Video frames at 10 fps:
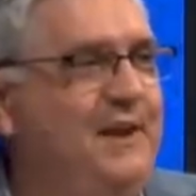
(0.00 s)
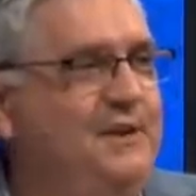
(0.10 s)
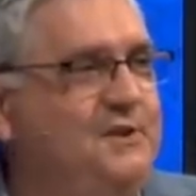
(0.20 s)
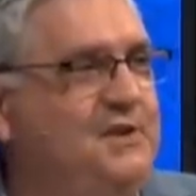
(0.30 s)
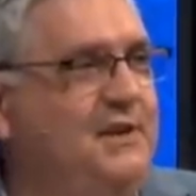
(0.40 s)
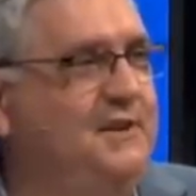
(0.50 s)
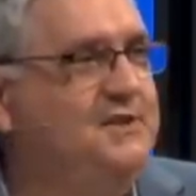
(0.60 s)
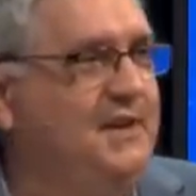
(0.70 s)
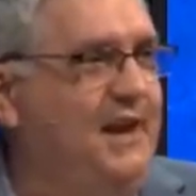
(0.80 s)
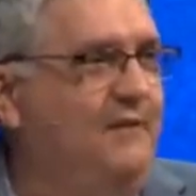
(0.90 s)
You see, the
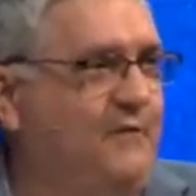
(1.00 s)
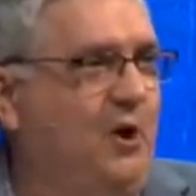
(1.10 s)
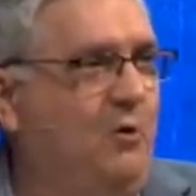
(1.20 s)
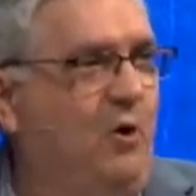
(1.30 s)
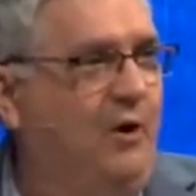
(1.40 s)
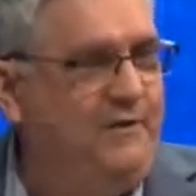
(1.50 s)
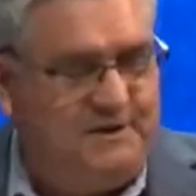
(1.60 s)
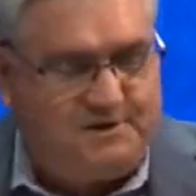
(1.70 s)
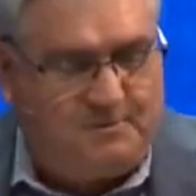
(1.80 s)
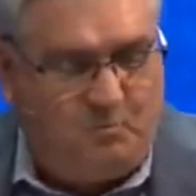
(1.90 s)
CFO, or in
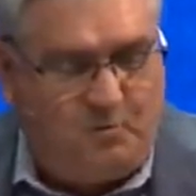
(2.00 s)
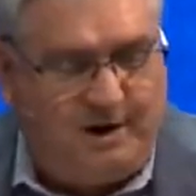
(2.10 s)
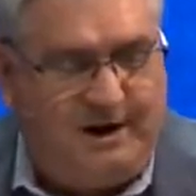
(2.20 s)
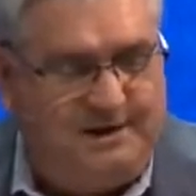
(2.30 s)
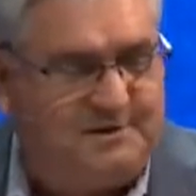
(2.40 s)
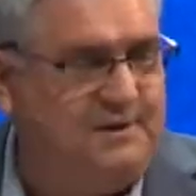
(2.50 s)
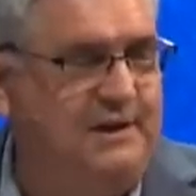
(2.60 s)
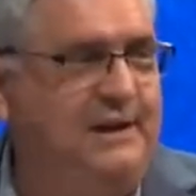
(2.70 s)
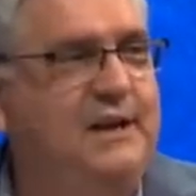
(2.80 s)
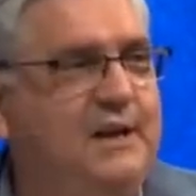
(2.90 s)
this case,
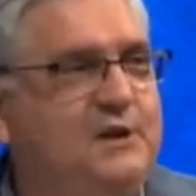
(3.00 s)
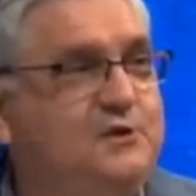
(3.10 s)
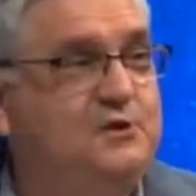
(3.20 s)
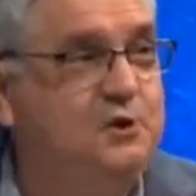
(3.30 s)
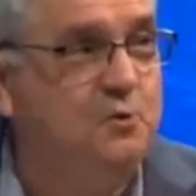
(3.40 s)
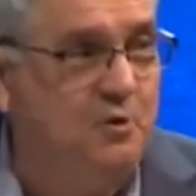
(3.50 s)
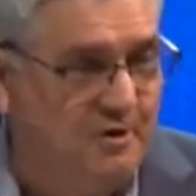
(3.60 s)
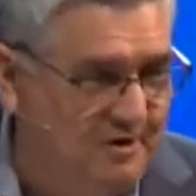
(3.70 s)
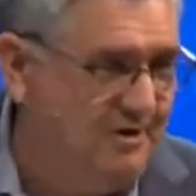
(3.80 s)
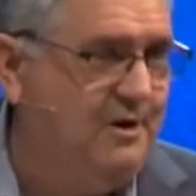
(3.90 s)
the
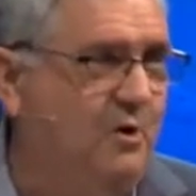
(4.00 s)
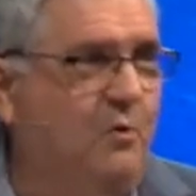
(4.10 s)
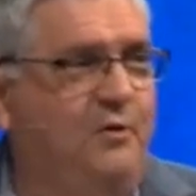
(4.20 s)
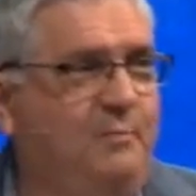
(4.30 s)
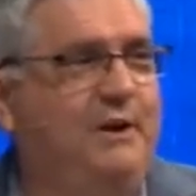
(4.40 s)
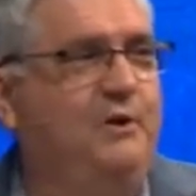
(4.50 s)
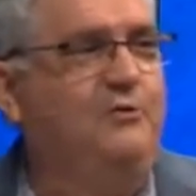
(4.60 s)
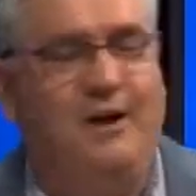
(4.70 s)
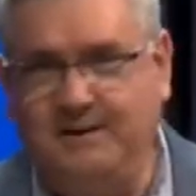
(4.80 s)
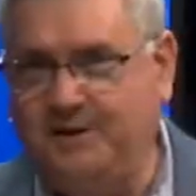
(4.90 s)
steward, or the better
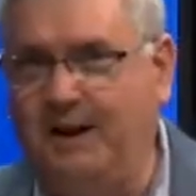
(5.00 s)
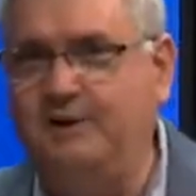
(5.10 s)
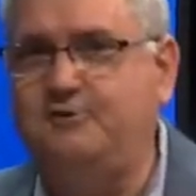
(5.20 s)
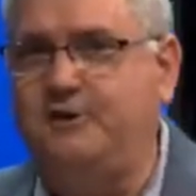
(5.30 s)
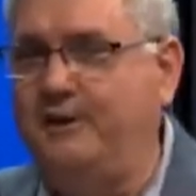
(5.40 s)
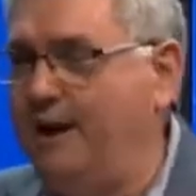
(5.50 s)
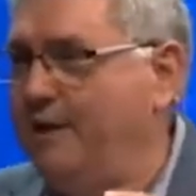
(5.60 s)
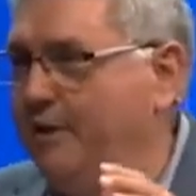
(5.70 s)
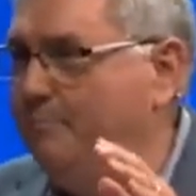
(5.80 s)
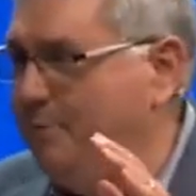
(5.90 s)
translation,
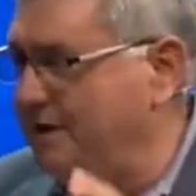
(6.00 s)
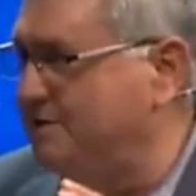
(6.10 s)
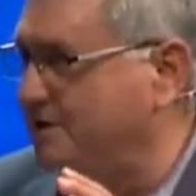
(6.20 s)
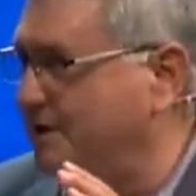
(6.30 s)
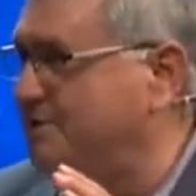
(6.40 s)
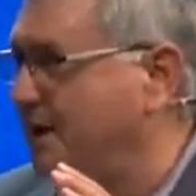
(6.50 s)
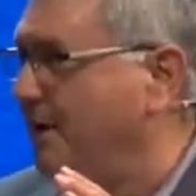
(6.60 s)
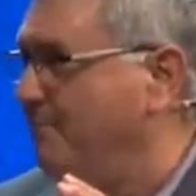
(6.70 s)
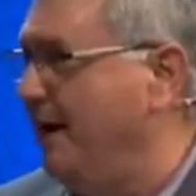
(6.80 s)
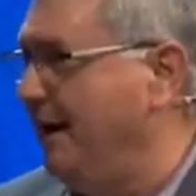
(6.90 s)
the business
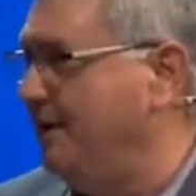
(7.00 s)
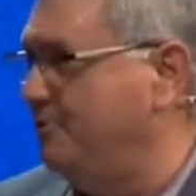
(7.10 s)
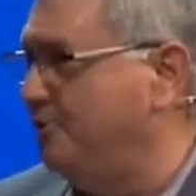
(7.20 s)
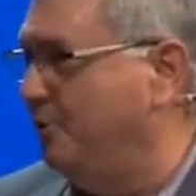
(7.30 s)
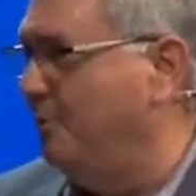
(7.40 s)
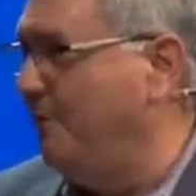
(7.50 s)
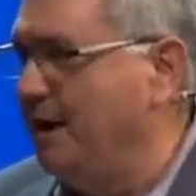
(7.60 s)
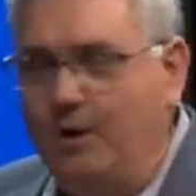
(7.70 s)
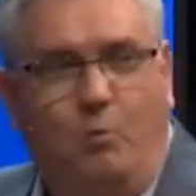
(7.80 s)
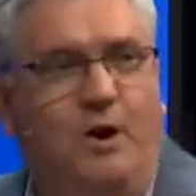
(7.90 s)
manager,
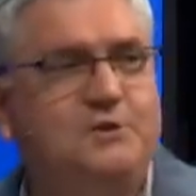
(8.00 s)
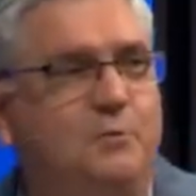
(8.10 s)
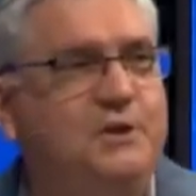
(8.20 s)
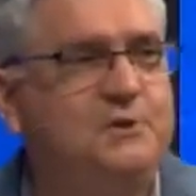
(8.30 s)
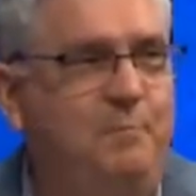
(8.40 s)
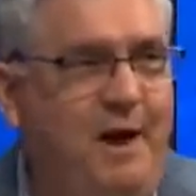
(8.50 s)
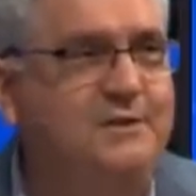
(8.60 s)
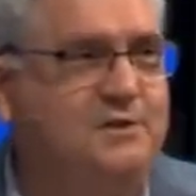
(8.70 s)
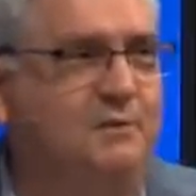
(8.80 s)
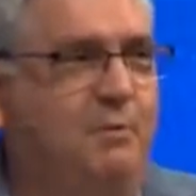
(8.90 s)
was
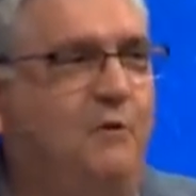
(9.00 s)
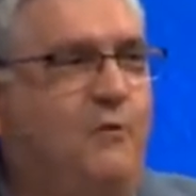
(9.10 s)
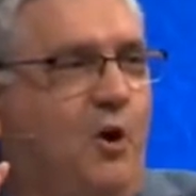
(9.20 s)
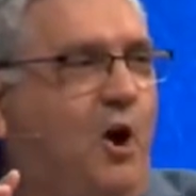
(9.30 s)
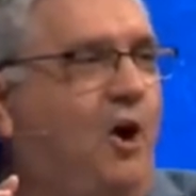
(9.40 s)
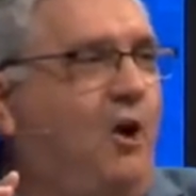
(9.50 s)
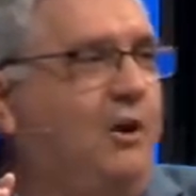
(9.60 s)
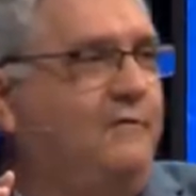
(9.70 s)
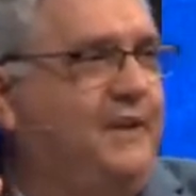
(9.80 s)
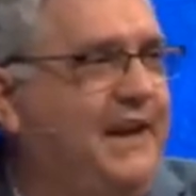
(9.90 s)
responsible for all
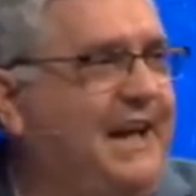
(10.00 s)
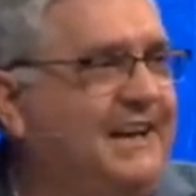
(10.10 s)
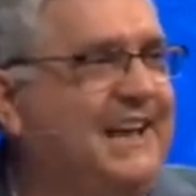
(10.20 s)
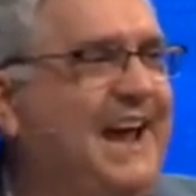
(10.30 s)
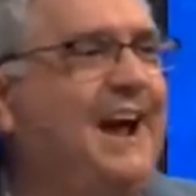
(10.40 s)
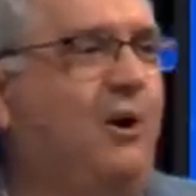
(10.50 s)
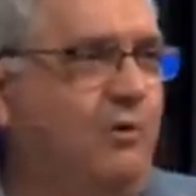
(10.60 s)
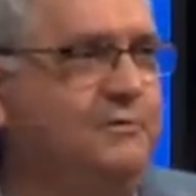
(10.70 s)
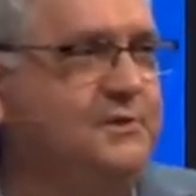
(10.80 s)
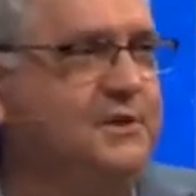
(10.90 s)
of the
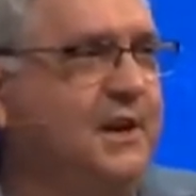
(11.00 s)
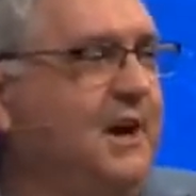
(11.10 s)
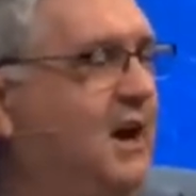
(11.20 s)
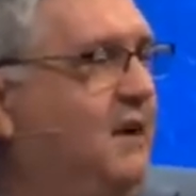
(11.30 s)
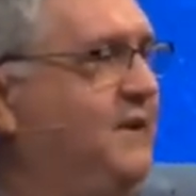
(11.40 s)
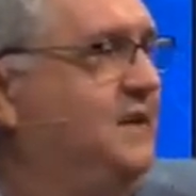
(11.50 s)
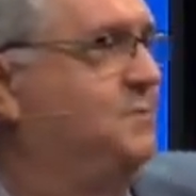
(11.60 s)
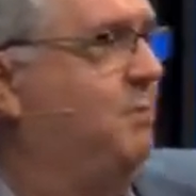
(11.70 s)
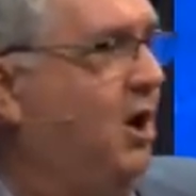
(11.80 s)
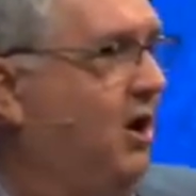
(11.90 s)
accounts of his
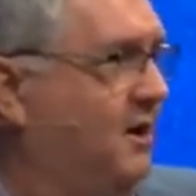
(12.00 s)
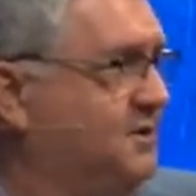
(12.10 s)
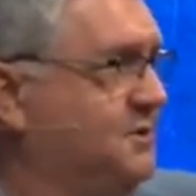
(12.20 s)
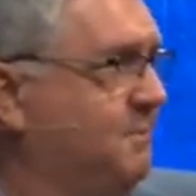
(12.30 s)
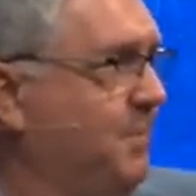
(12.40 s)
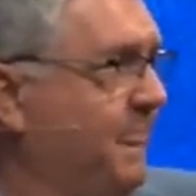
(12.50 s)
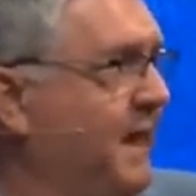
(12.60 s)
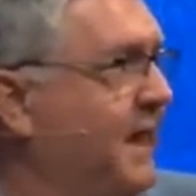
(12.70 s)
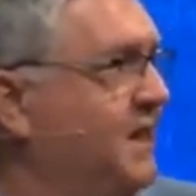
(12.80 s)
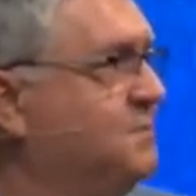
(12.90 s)
boss.
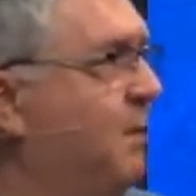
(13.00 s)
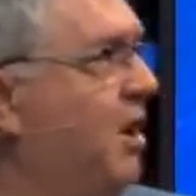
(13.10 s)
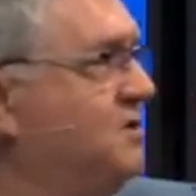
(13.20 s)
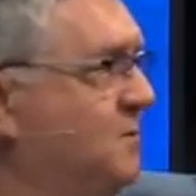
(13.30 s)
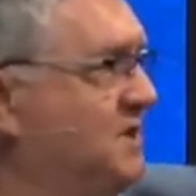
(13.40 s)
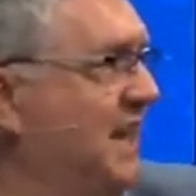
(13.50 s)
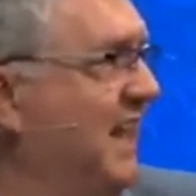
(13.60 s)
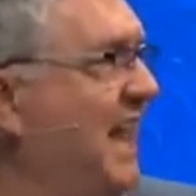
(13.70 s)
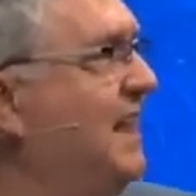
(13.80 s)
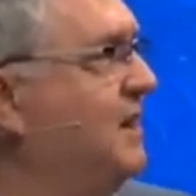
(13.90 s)
His boss was a
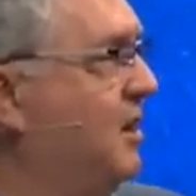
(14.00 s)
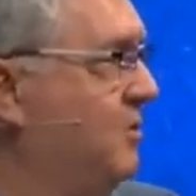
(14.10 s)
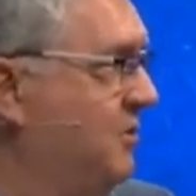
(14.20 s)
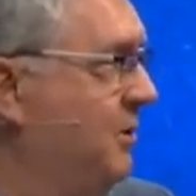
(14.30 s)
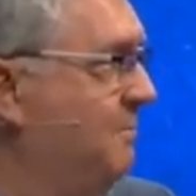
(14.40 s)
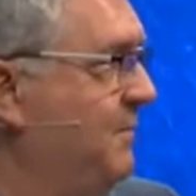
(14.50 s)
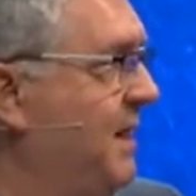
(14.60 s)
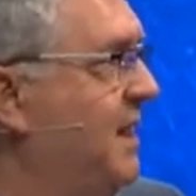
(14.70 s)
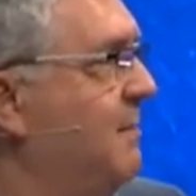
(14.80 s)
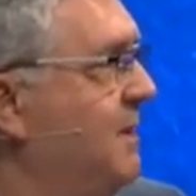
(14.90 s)
landowner.
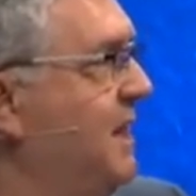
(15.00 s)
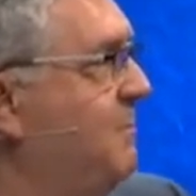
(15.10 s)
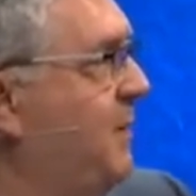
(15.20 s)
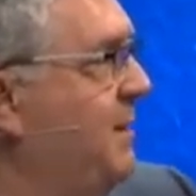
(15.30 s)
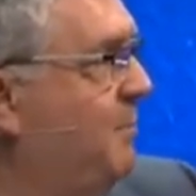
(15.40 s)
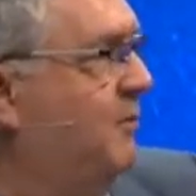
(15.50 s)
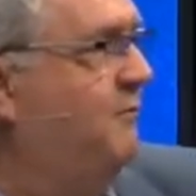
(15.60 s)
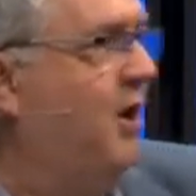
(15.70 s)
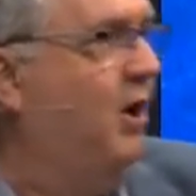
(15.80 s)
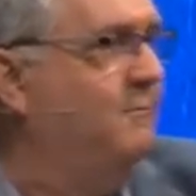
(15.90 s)
Many people
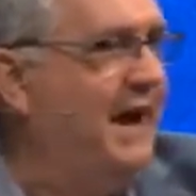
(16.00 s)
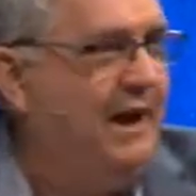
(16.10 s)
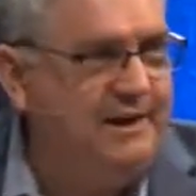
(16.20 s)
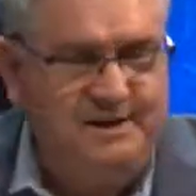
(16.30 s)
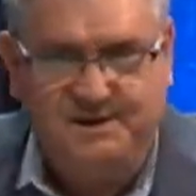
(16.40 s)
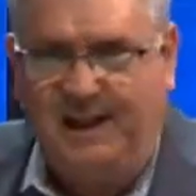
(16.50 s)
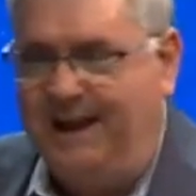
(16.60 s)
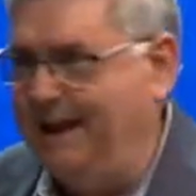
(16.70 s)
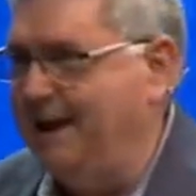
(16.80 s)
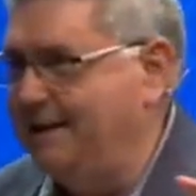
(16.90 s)
farmed out his
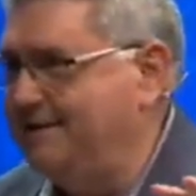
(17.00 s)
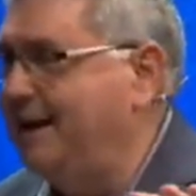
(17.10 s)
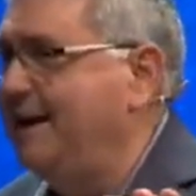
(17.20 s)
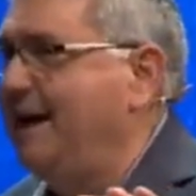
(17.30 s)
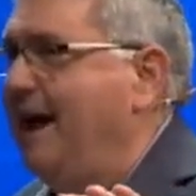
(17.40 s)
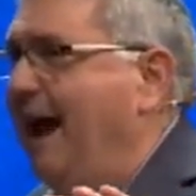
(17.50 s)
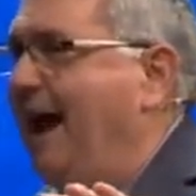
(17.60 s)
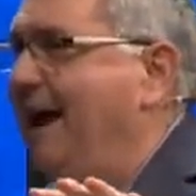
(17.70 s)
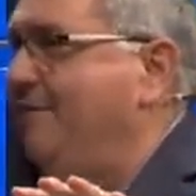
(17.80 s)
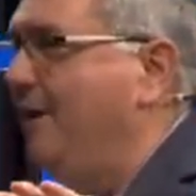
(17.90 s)
land,
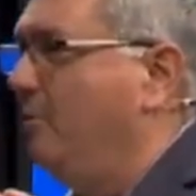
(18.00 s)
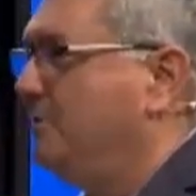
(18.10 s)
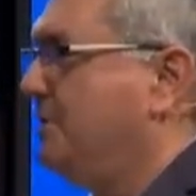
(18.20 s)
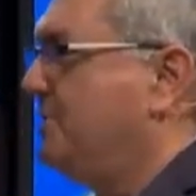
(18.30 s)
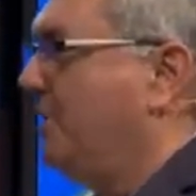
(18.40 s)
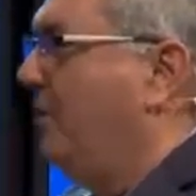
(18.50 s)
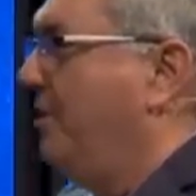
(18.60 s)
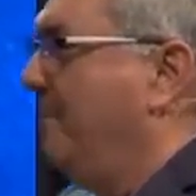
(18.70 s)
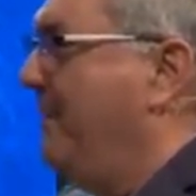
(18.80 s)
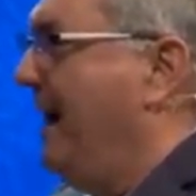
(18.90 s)
and there was a
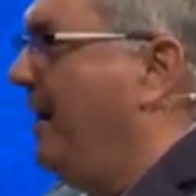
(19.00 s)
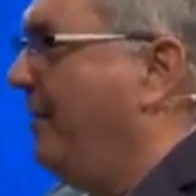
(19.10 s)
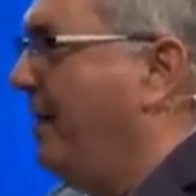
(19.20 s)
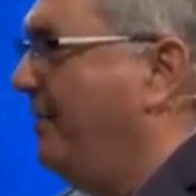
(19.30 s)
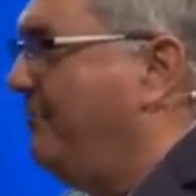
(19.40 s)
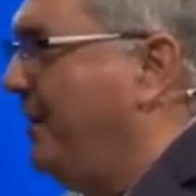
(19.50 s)
certain amount of